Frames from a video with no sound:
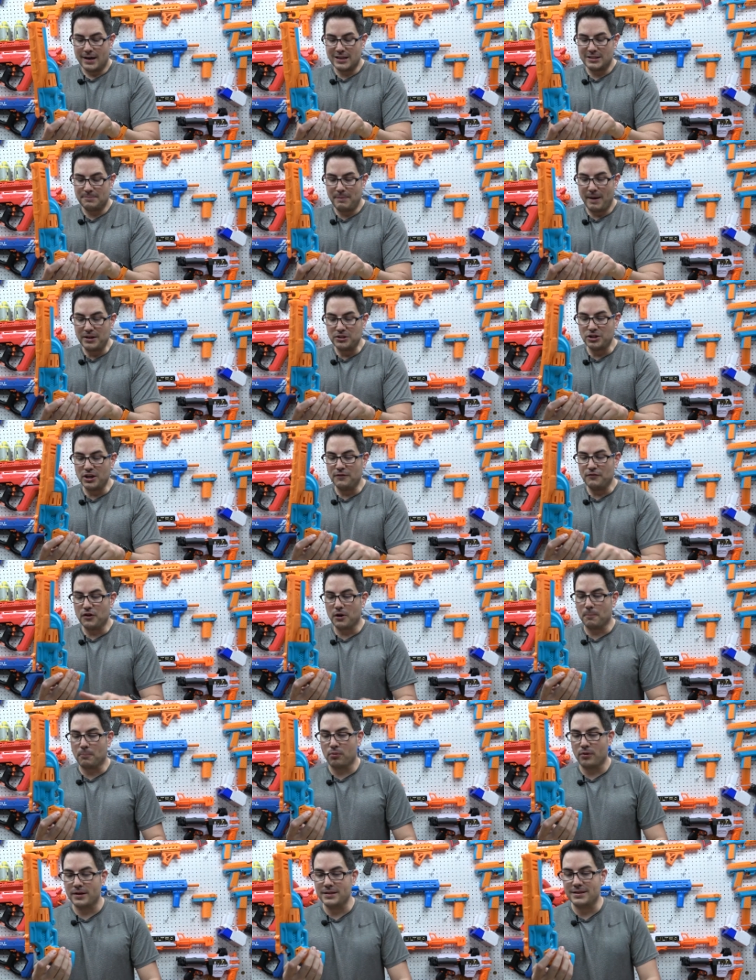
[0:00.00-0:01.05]
especially if
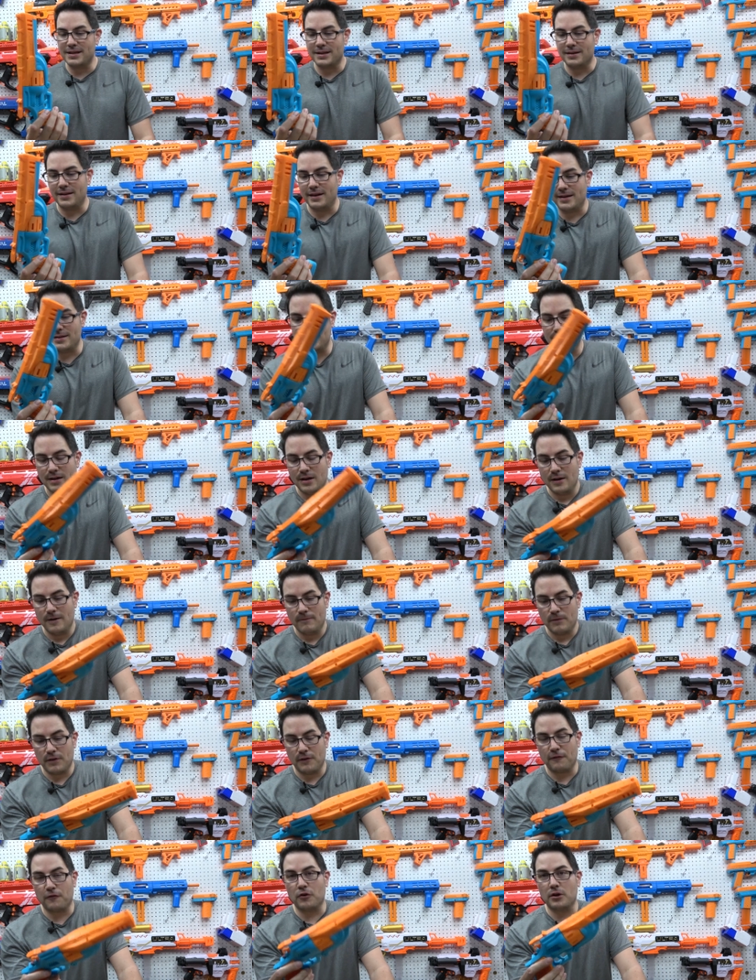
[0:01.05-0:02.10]
you're printing this
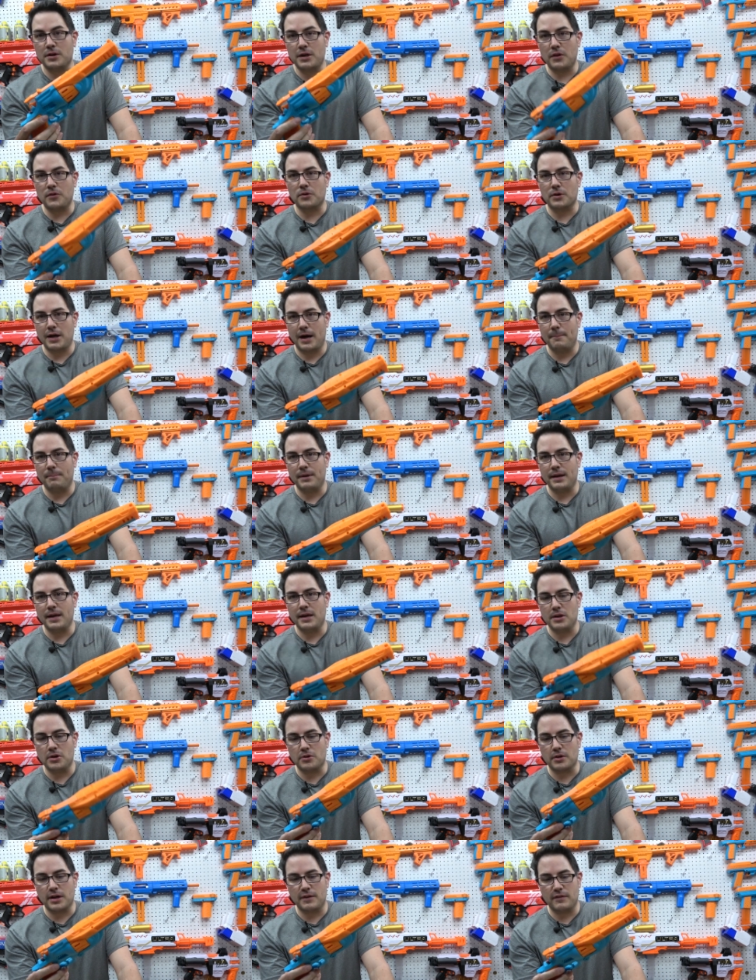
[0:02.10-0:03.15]
for another company
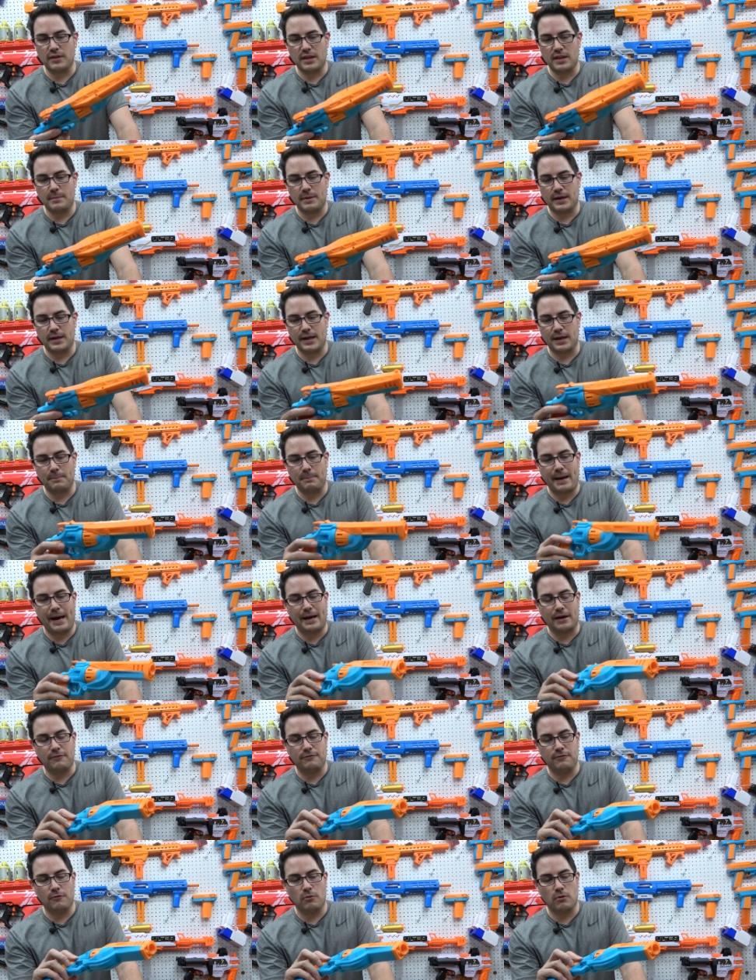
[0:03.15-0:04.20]
and you're giving them a
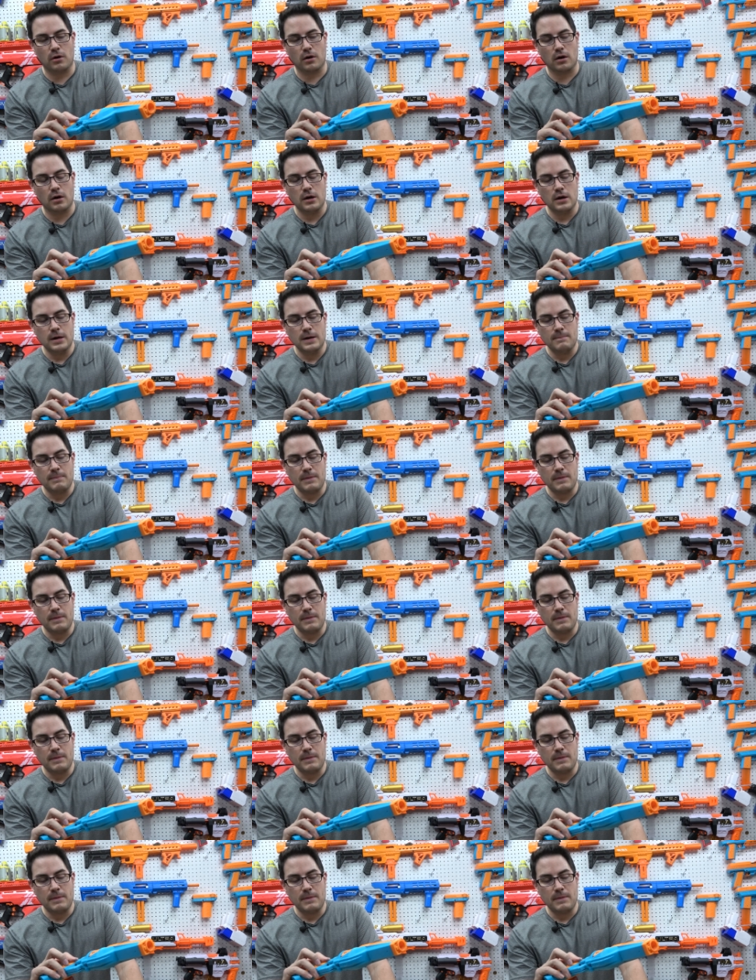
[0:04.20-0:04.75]
kickback for